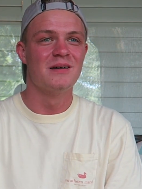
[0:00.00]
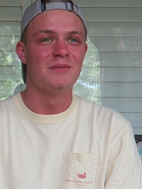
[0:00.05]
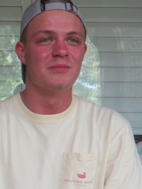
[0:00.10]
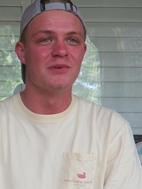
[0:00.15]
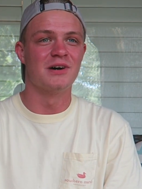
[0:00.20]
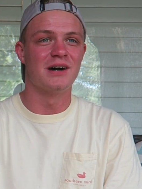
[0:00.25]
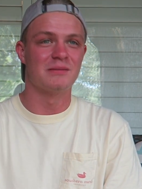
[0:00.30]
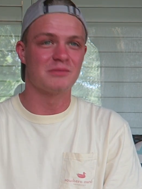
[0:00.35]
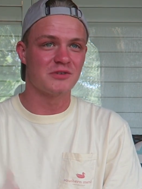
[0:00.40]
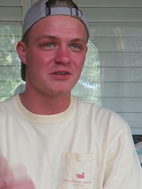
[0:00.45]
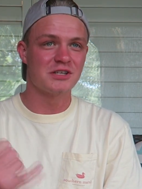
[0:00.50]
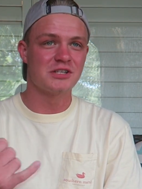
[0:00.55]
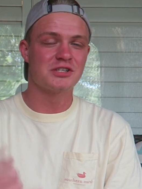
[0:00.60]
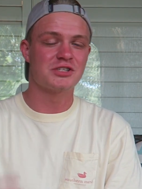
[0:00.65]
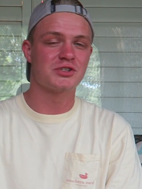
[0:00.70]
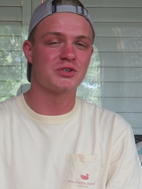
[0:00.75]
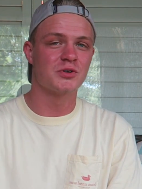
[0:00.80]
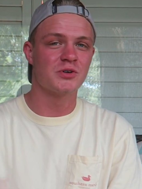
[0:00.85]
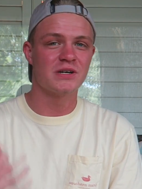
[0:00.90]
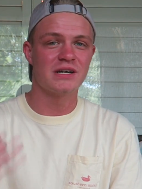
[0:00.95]
But I'm going to
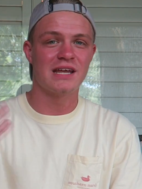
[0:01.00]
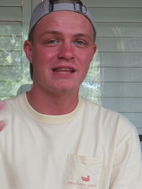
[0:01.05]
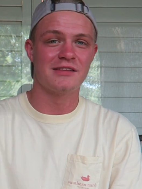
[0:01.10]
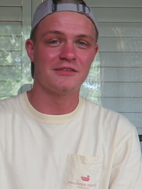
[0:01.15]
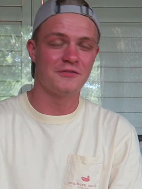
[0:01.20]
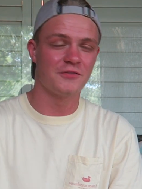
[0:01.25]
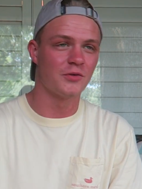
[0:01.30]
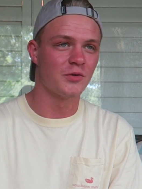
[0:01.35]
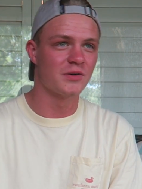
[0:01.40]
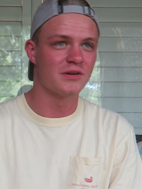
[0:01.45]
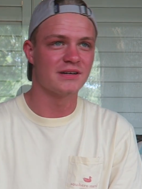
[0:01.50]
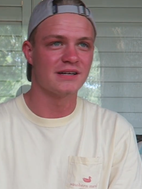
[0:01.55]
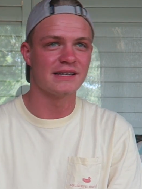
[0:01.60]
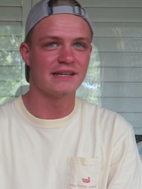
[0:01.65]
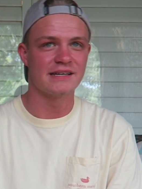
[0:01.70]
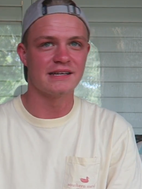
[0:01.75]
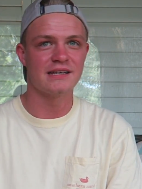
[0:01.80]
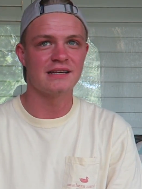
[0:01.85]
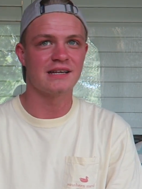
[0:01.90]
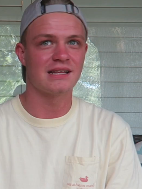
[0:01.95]
Detroit and then Florida
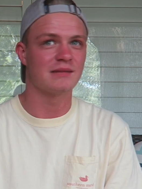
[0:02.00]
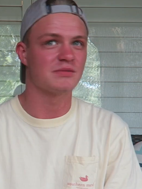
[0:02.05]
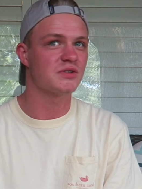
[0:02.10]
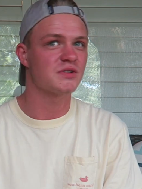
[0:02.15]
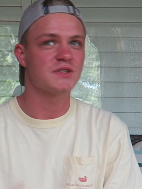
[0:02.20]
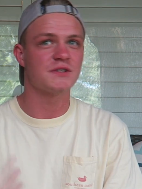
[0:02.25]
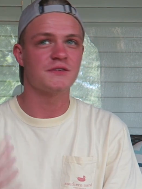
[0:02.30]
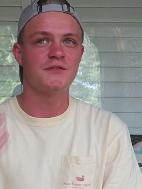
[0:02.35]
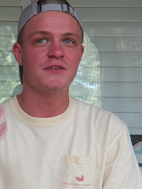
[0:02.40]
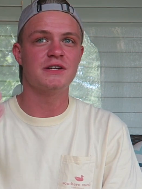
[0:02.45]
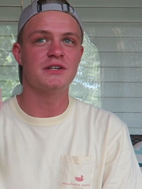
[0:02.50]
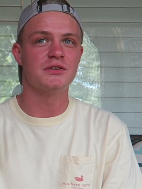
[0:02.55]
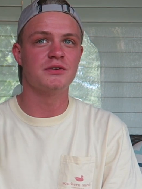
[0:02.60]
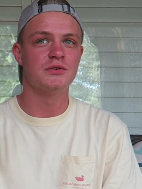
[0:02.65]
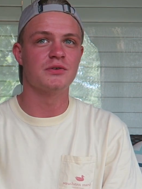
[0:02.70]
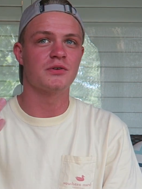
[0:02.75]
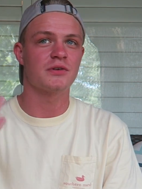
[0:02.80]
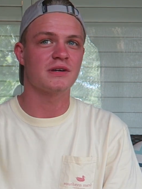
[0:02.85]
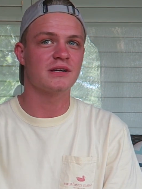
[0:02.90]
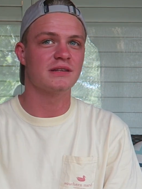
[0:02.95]
again, and I'm supposed to fit New
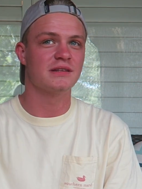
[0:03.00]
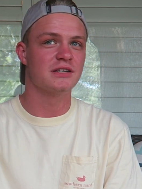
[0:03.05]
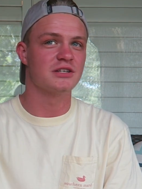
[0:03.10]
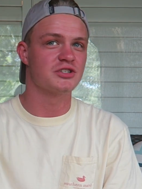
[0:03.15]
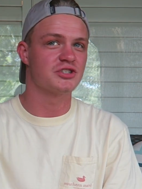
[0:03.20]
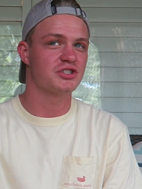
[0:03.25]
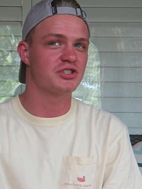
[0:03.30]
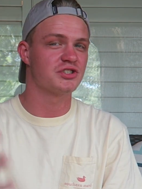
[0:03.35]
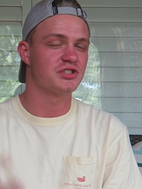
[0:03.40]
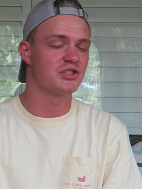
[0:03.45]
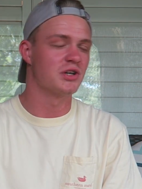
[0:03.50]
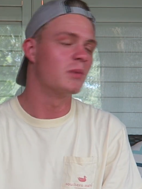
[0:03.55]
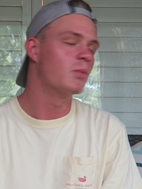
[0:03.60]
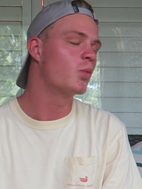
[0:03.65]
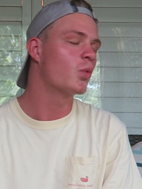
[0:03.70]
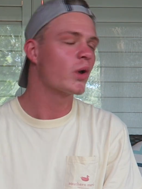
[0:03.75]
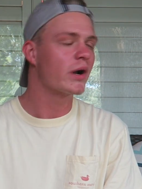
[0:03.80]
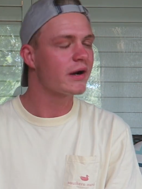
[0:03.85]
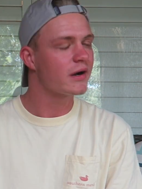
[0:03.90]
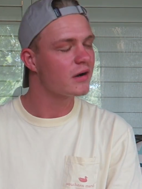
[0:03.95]
York in there
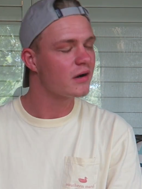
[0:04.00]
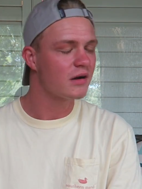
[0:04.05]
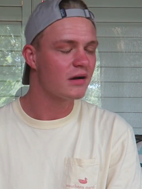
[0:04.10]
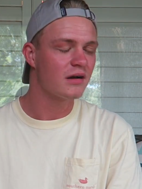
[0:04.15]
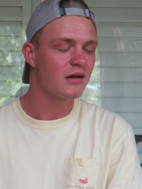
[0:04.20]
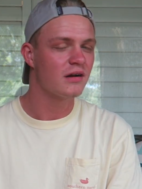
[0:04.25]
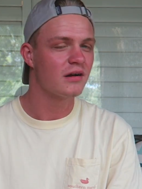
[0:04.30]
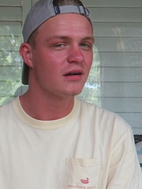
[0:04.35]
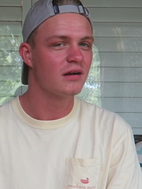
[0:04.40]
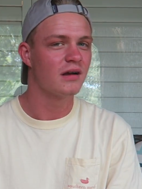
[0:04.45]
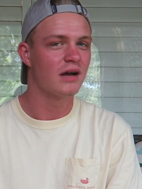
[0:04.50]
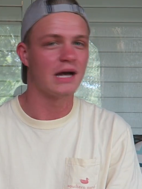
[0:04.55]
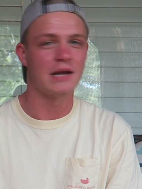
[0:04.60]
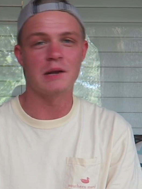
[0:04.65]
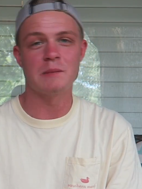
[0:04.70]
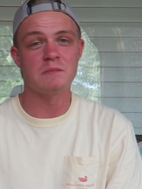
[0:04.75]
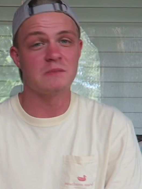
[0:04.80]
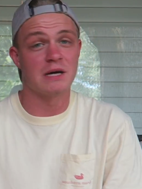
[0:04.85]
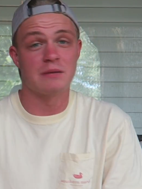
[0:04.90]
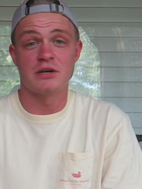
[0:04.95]
somewhere. I'm
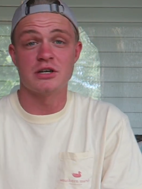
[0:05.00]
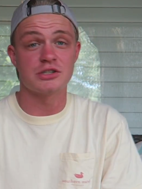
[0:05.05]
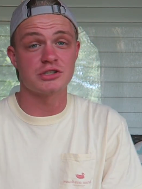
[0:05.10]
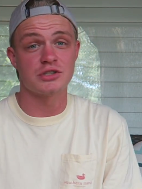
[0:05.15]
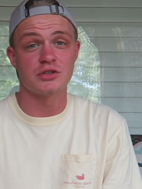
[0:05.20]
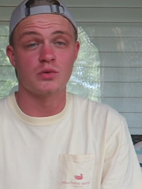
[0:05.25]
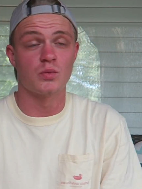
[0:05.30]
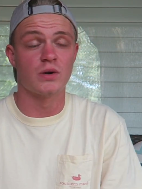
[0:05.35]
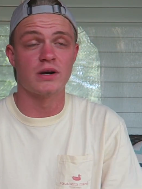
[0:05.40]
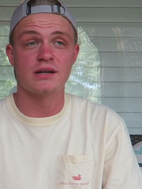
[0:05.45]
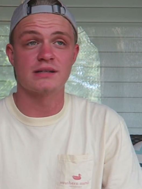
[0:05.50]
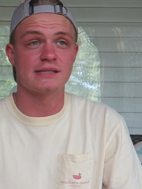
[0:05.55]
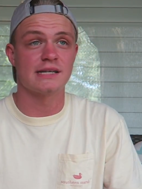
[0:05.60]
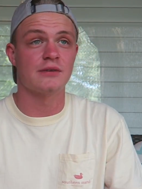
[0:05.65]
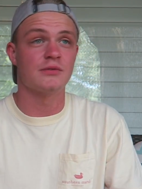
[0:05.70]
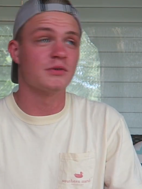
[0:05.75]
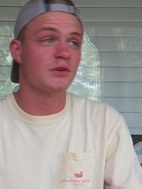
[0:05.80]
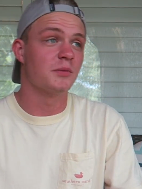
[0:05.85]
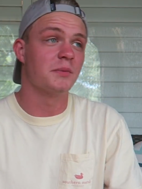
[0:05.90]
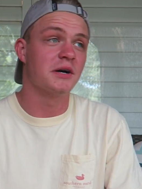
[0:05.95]
not sure where, because I
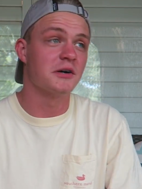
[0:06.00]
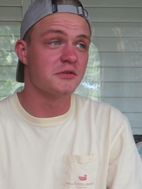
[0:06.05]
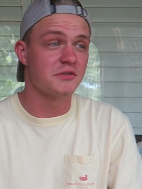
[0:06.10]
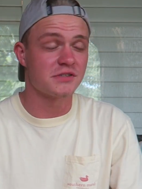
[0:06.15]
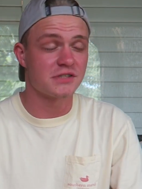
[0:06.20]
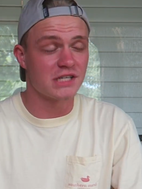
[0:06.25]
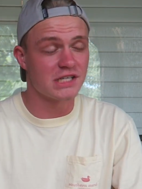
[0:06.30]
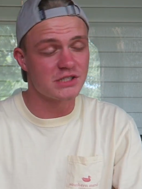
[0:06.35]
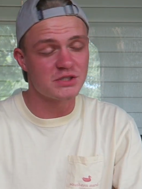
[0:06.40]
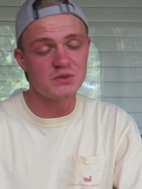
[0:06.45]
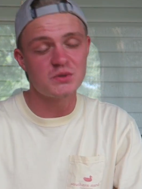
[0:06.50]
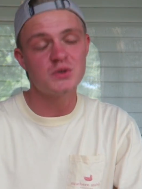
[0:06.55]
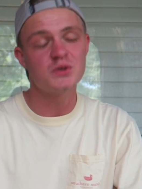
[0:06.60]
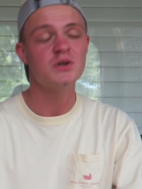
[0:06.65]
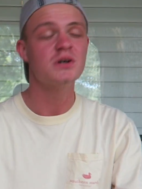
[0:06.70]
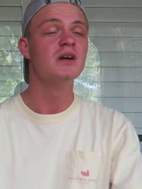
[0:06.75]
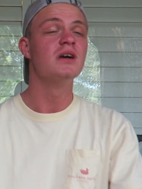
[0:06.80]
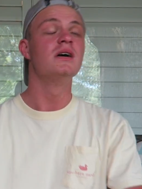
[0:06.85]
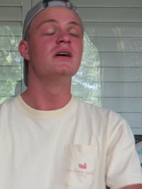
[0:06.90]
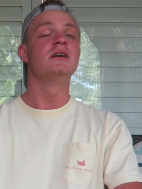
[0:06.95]
don't know my own
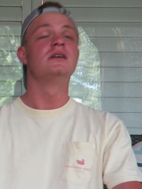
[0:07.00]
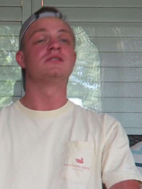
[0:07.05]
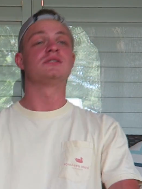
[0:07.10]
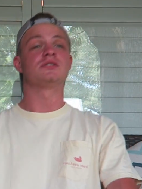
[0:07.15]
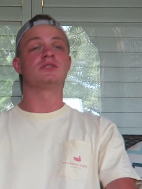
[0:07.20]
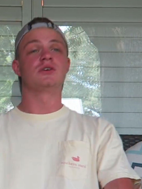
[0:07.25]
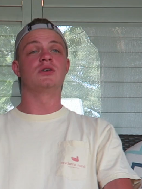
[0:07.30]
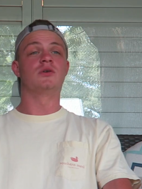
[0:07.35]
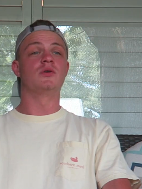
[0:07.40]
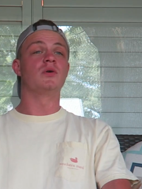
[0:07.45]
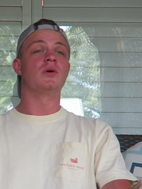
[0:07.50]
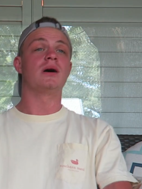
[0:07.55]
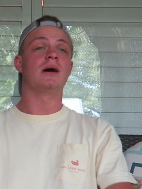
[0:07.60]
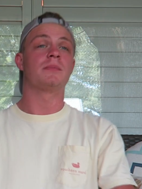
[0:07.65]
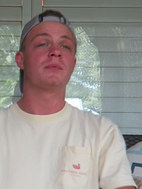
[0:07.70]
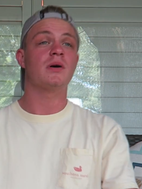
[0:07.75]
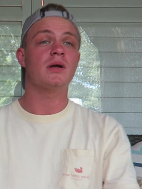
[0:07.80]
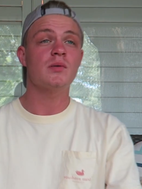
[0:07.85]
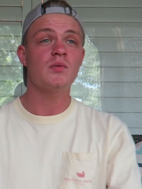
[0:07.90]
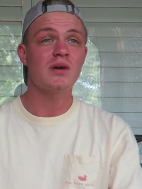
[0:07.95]
schedule. So I
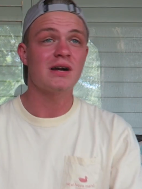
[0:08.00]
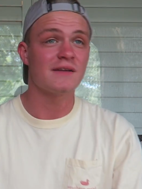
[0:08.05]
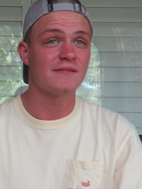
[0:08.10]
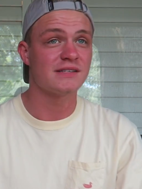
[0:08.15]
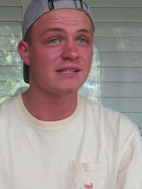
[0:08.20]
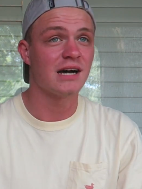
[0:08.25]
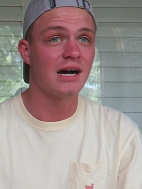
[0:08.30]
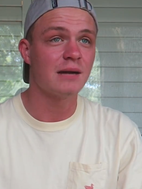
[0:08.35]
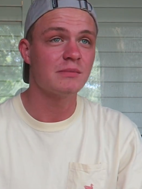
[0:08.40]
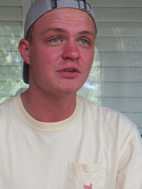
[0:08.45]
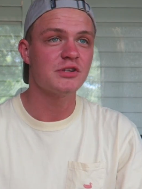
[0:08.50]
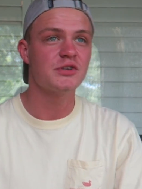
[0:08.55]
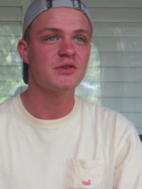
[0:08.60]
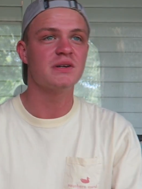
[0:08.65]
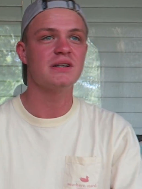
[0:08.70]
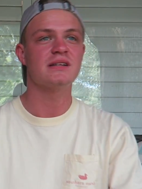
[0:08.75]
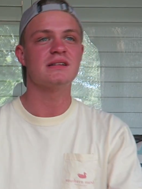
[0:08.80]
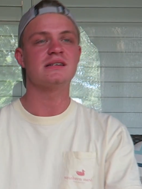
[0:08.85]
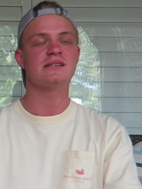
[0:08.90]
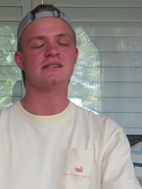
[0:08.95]
probably won't have time to do
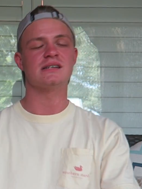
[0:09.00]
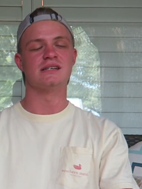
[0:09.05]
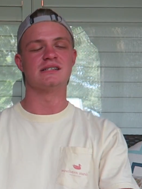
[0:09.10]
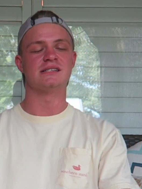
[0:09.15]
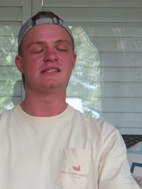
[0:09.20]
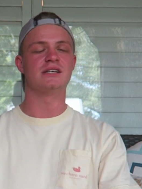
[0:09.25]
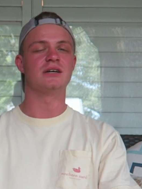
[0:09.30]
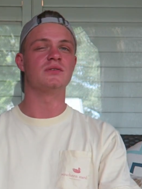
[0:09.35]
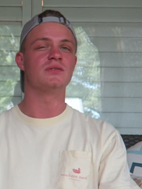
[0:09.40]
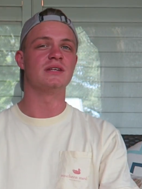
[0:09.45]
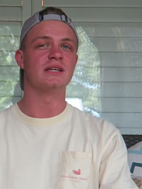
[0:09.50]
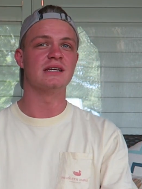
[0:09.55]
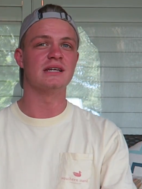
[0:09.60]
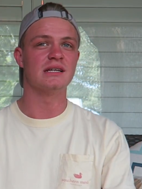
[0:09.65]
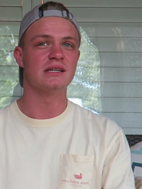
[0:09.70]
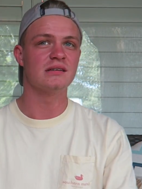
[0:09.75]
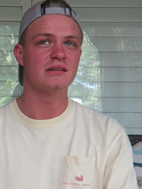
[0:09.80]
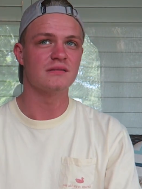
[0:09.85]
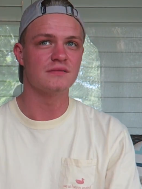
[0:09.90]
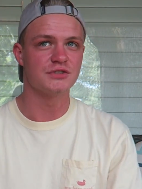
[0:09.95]
any of this until the
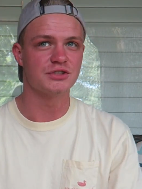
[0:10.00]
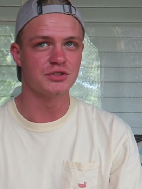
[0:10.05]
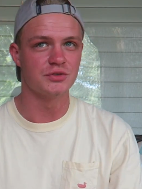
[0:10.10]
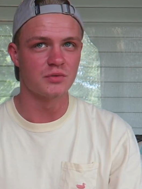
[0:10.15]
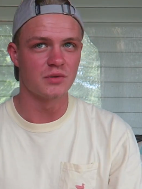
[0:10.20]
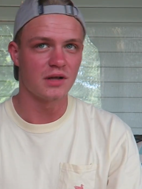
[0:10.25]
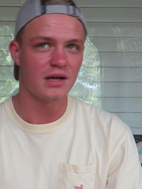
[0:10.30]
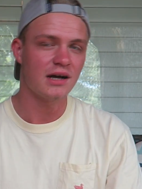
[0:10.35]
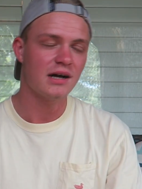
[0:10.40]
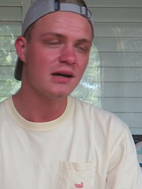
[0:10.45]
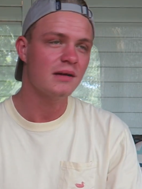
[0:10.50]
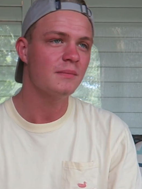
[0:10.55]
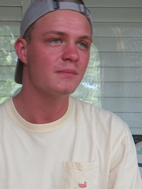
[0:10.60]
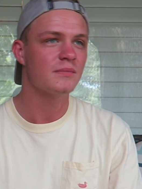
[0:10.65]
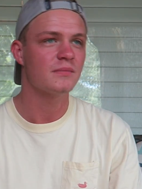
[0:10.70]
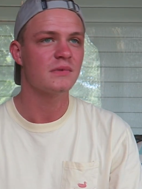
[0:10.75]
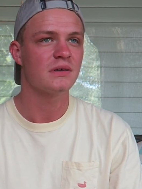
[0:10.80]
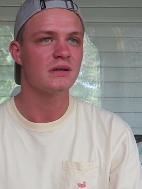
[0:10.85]
end of July.